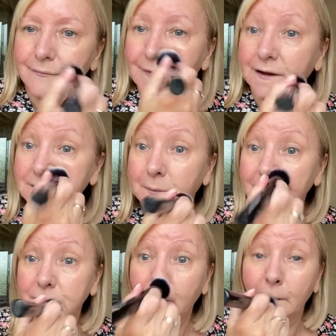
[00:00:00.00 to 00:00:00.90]
That's my
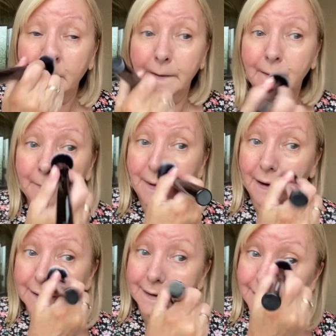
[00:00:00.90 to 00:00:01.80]
dog
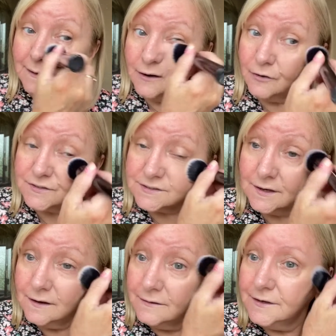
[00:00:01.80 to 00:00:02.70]
barking,
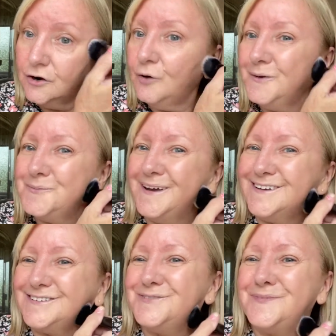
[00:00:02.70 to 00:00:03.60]
Oscar. He normally
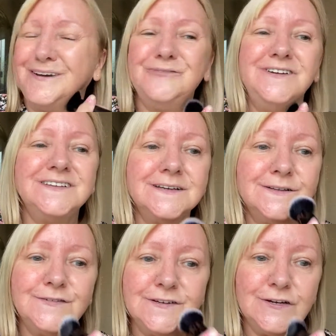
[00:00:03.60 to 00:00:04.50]
makes an appearance in
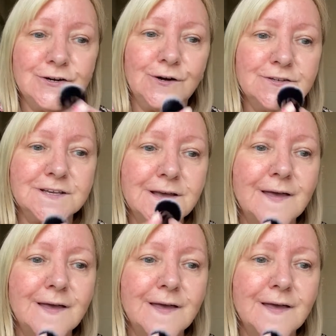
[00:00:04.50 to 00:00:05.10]
the videos.